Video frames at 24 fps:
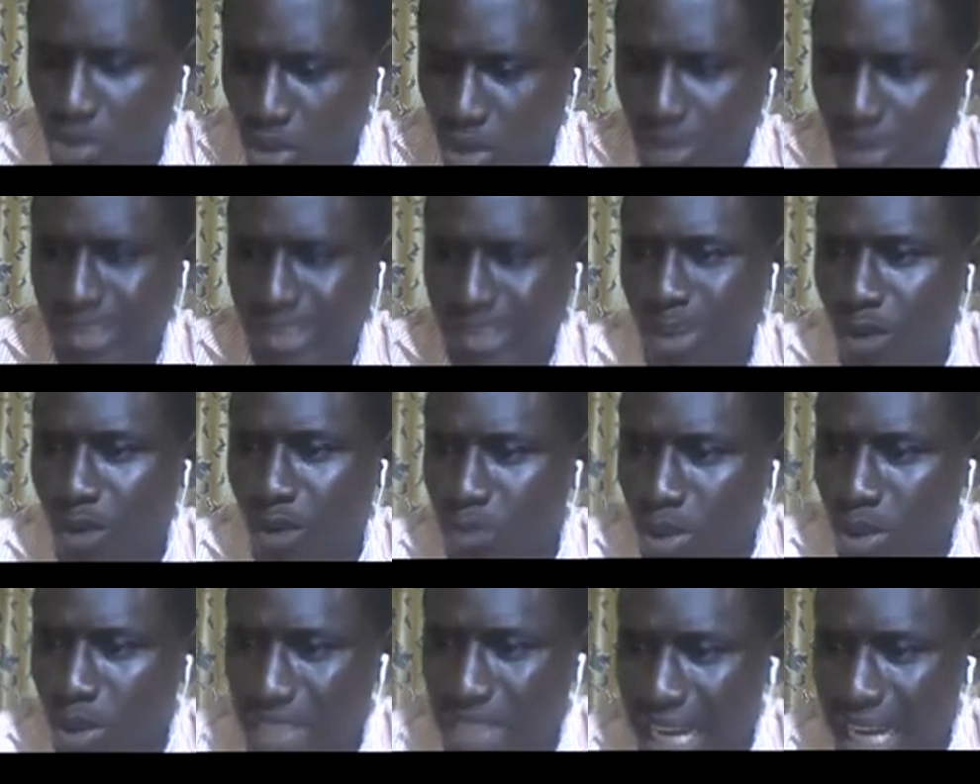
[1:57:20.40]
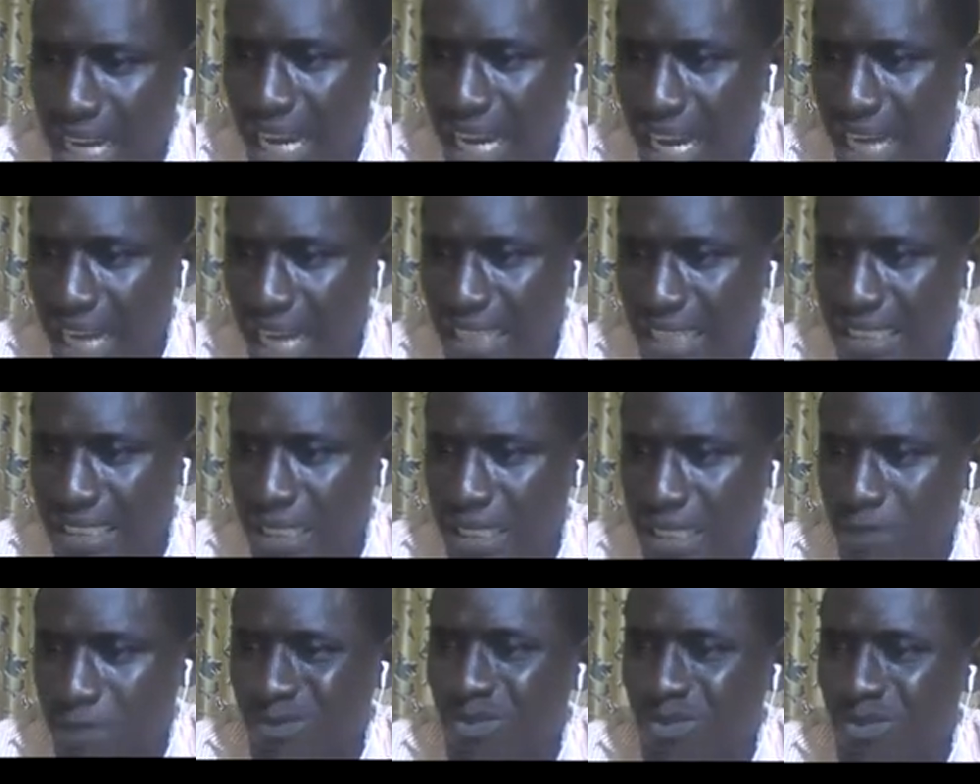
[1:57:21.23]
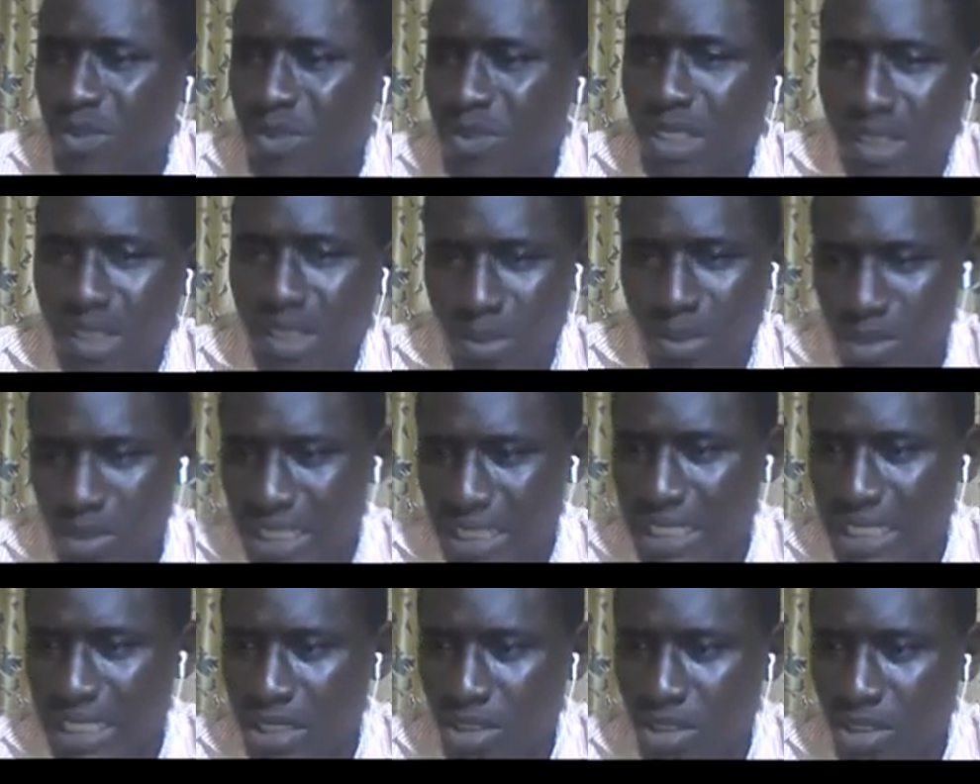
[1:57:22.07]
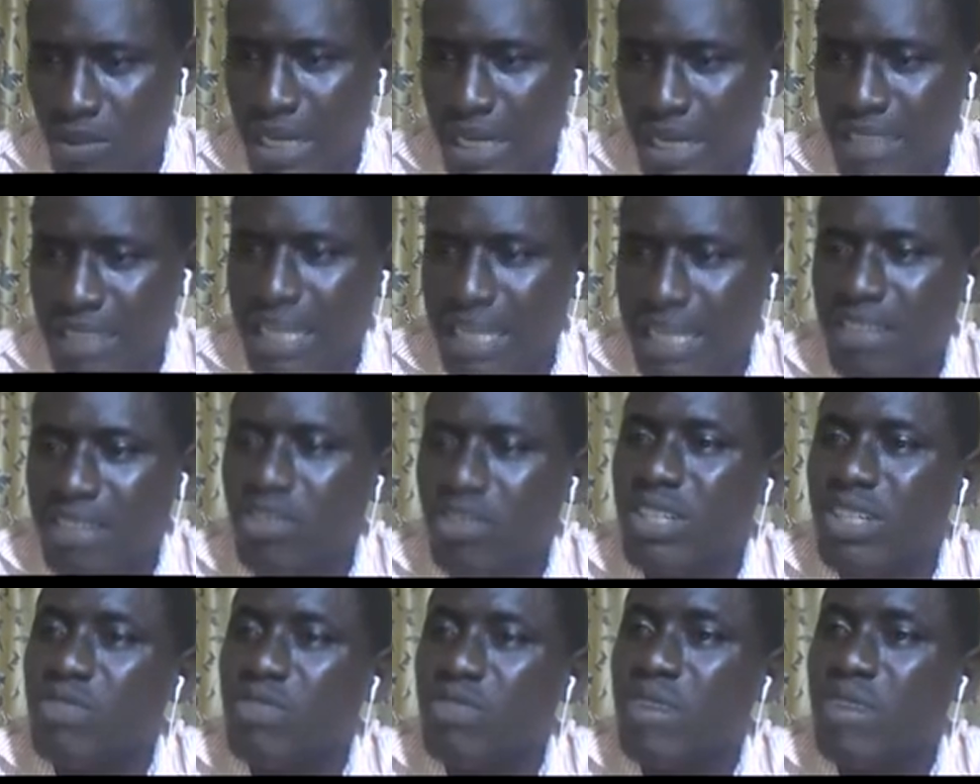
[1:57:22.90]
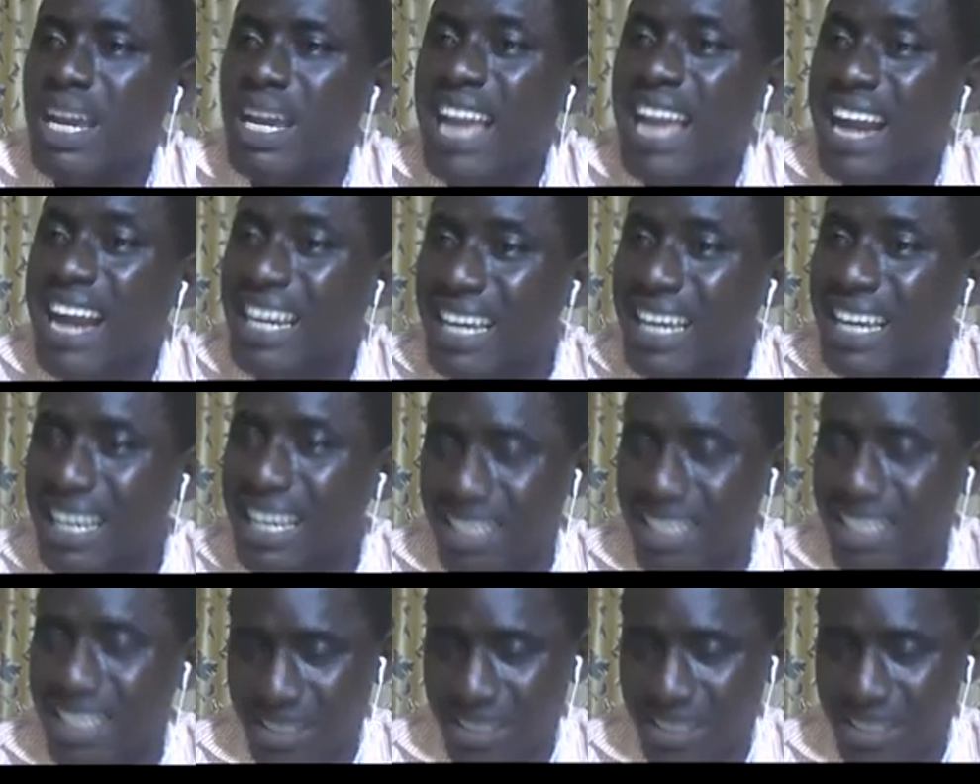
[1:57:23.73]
Of modern economy. Our tax law is very archaic